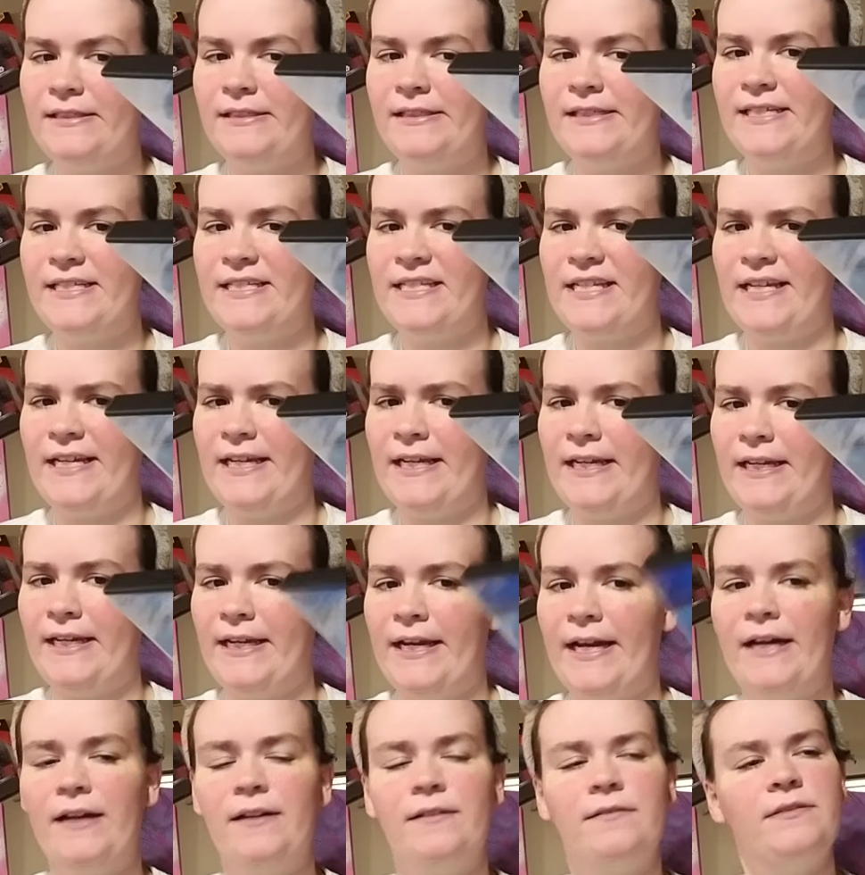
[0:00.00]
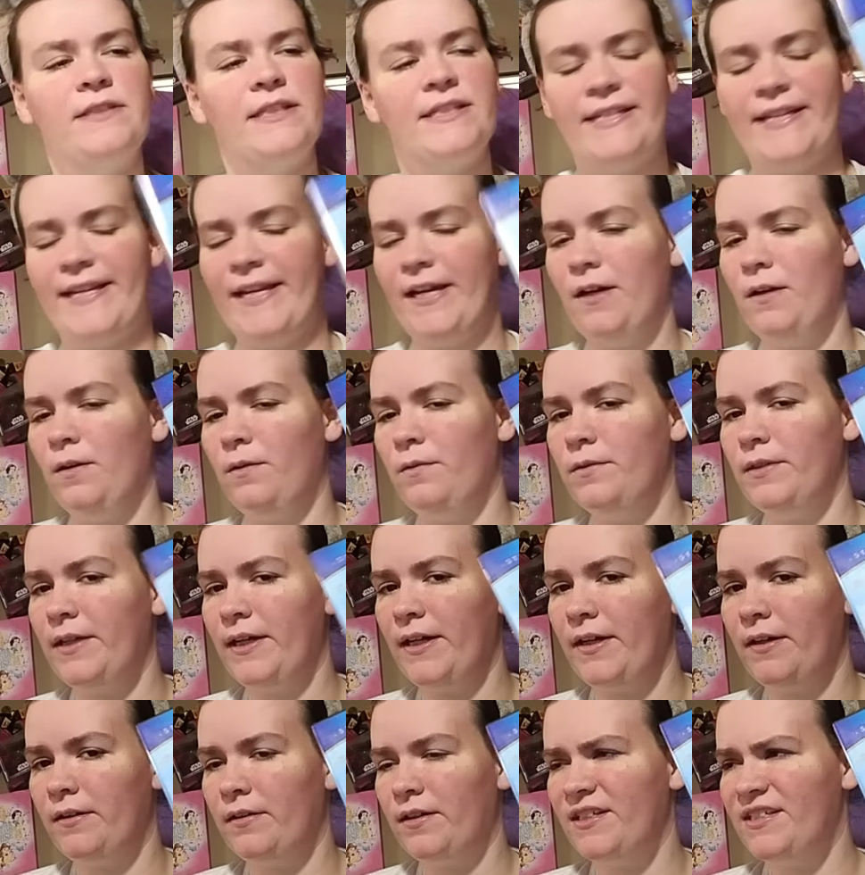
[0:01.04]
Disney, yeah, Disney owned
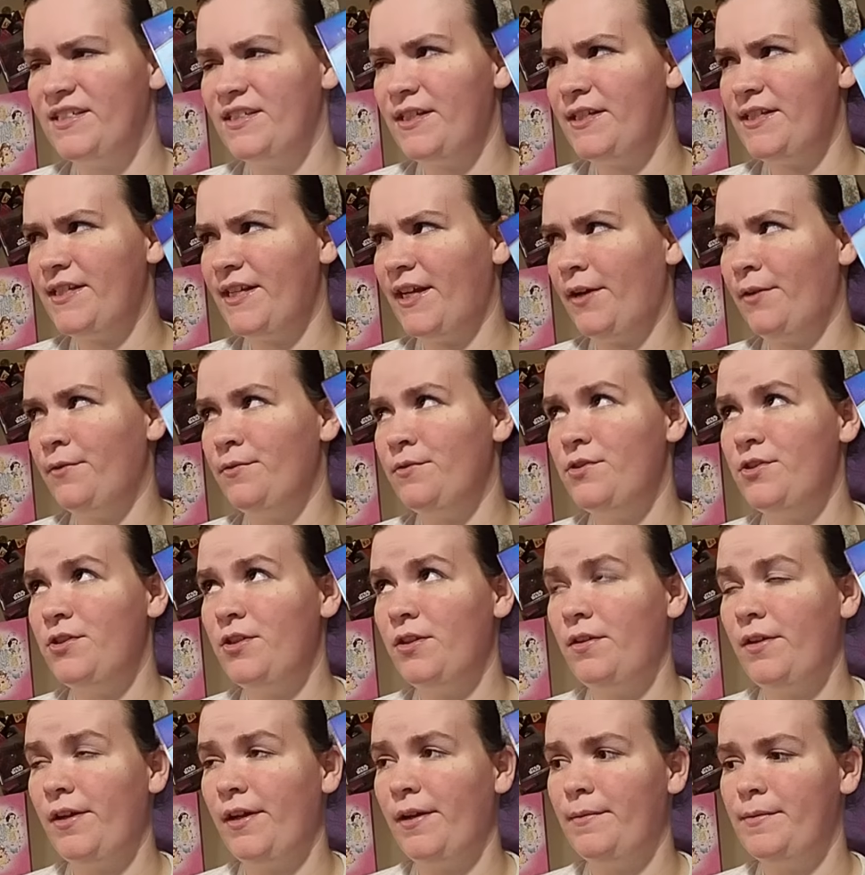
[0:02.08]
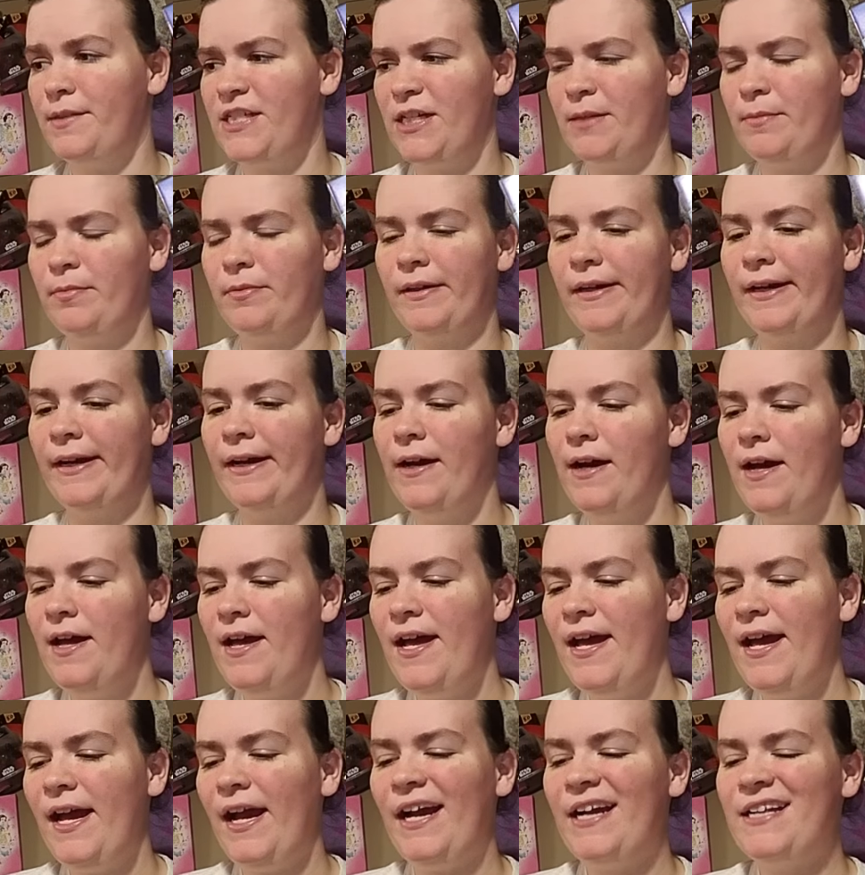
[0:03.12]
now because Disney owned Studio Ghibli.
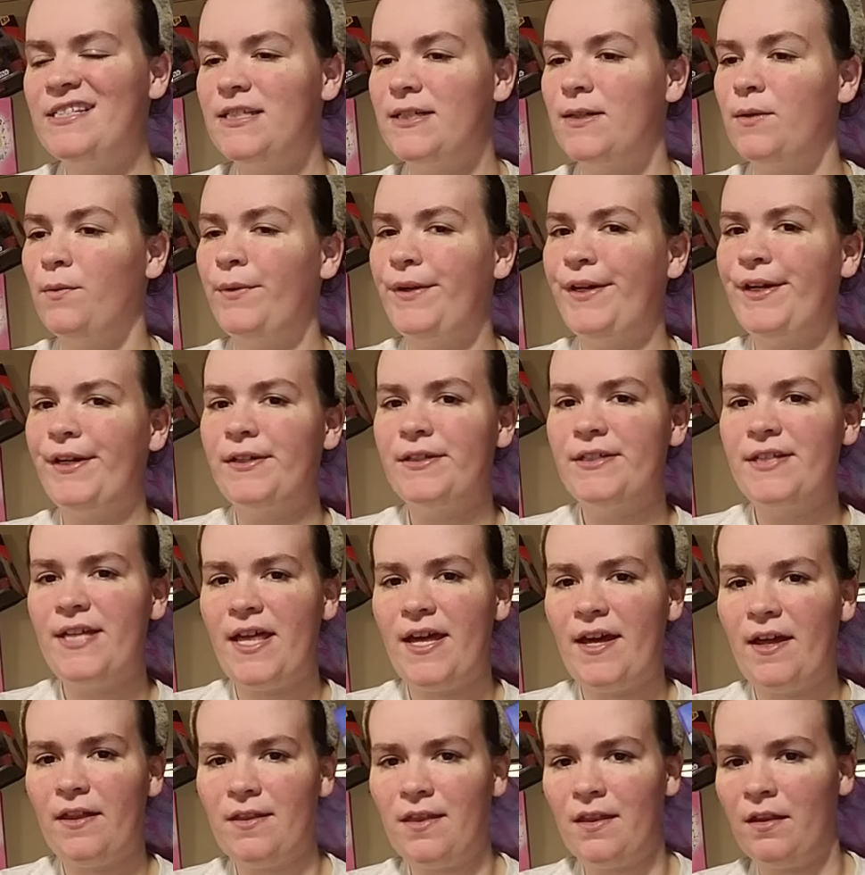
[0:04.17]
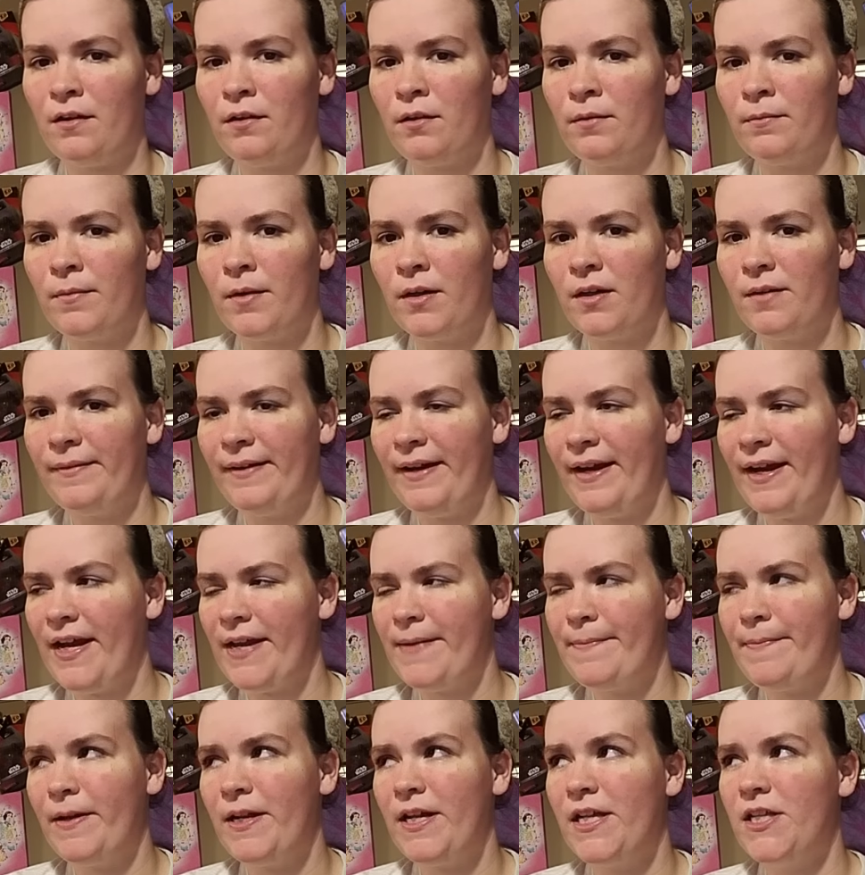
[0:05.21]
It's a weird take on The Little
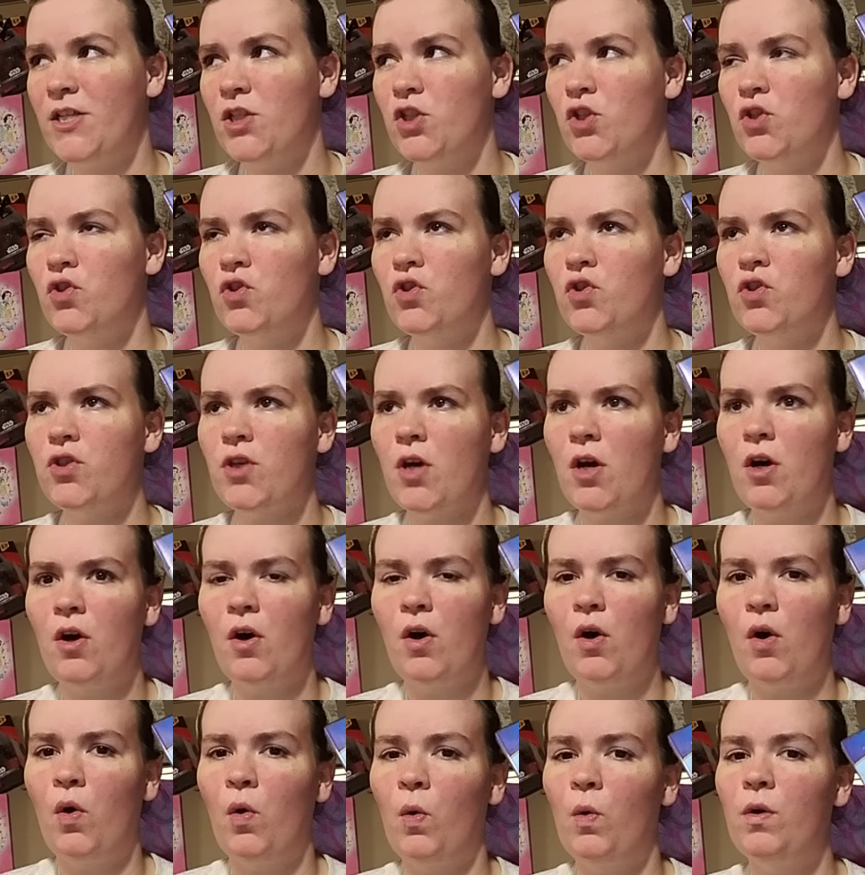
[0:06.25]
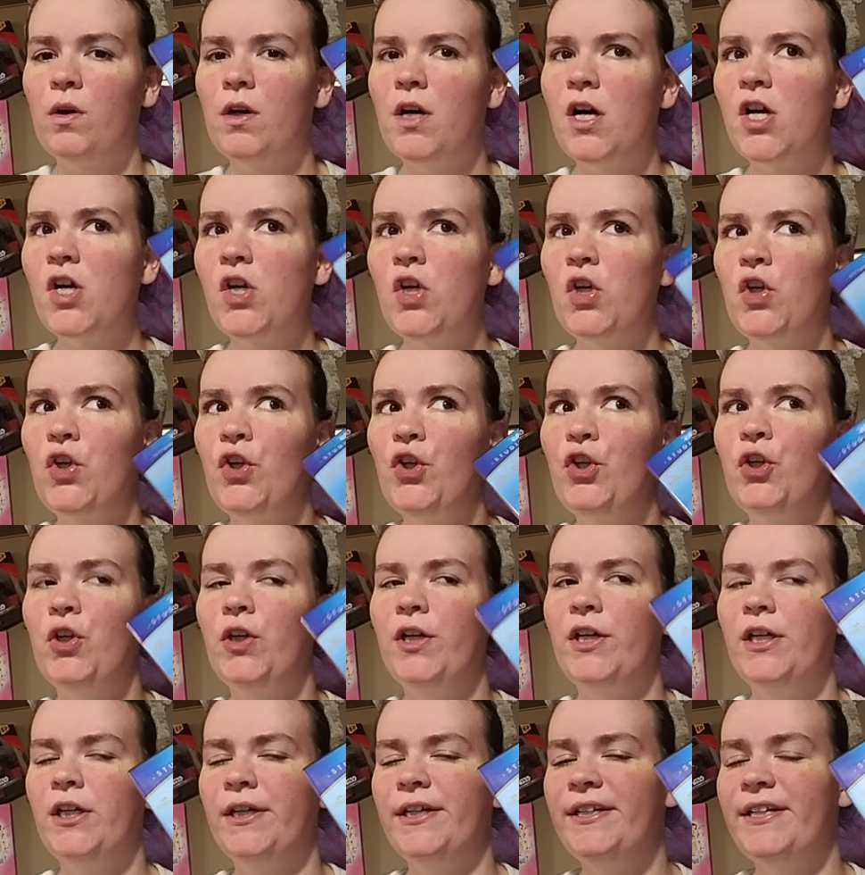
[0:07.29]
Mermaid, but it's so
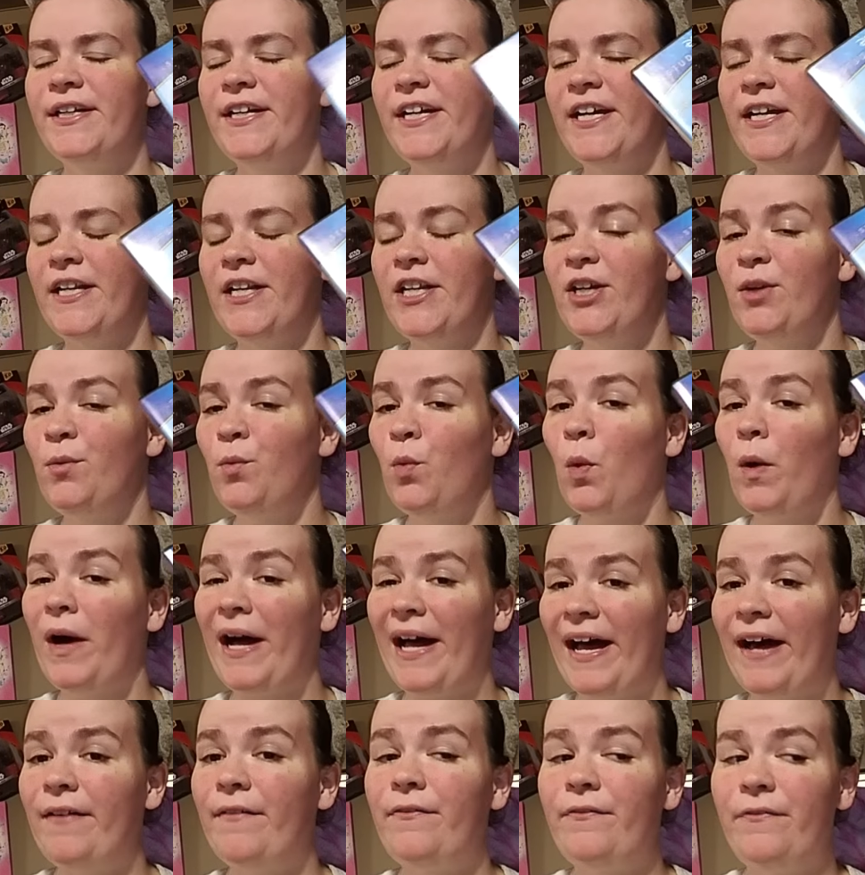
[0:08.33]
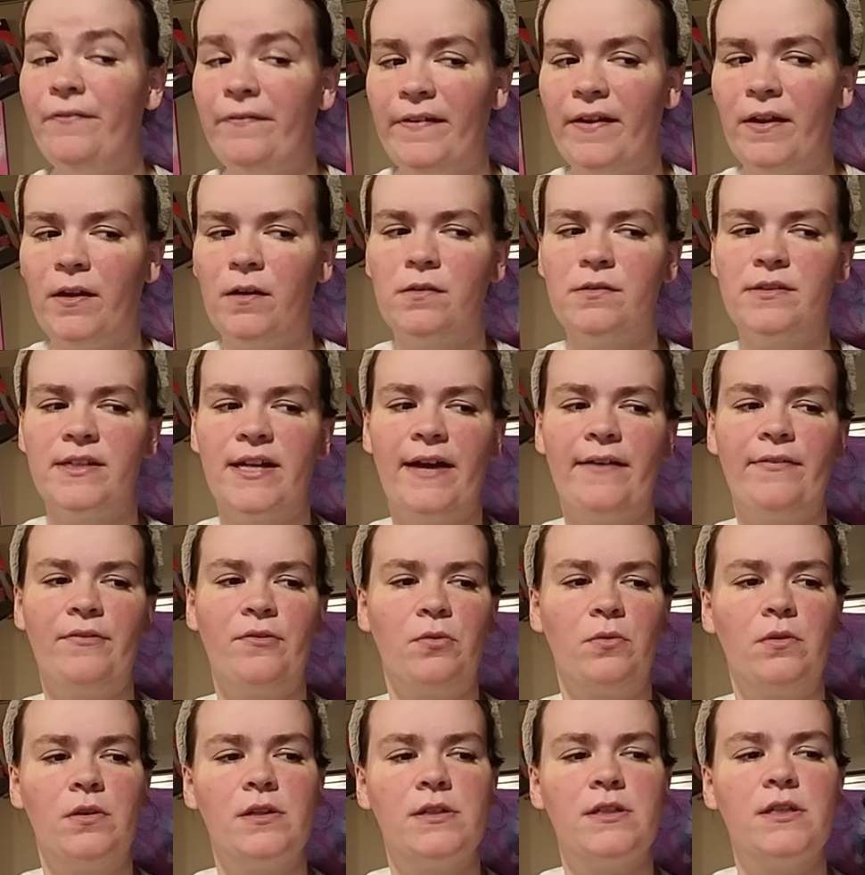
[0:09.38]
good and you will have feels
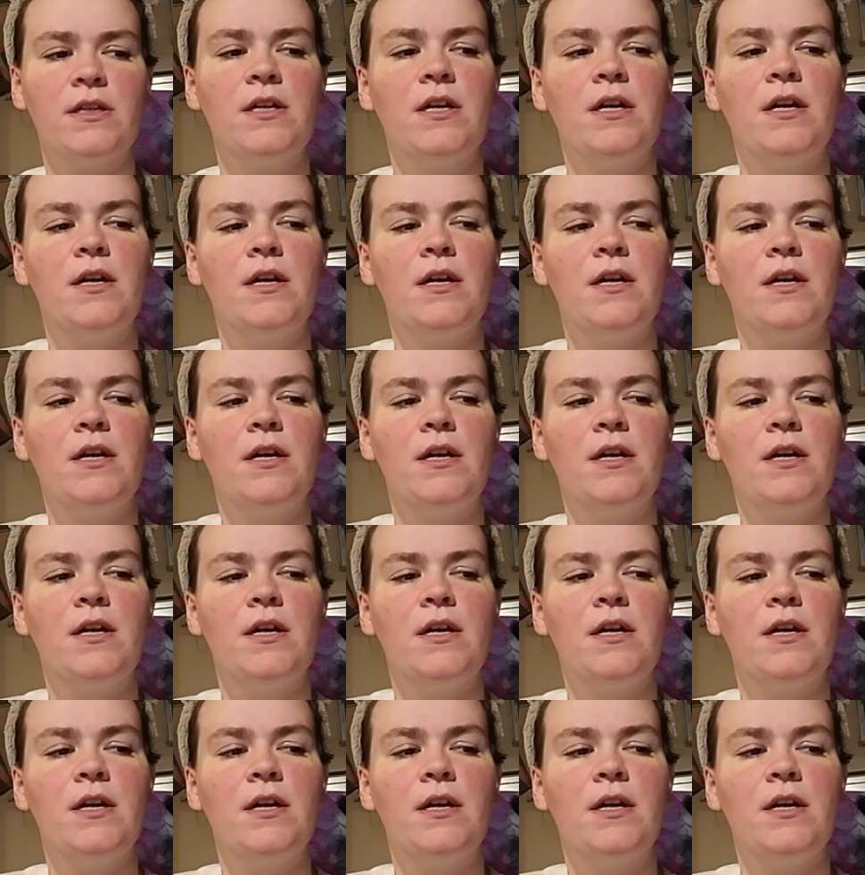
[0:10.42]
afterwards.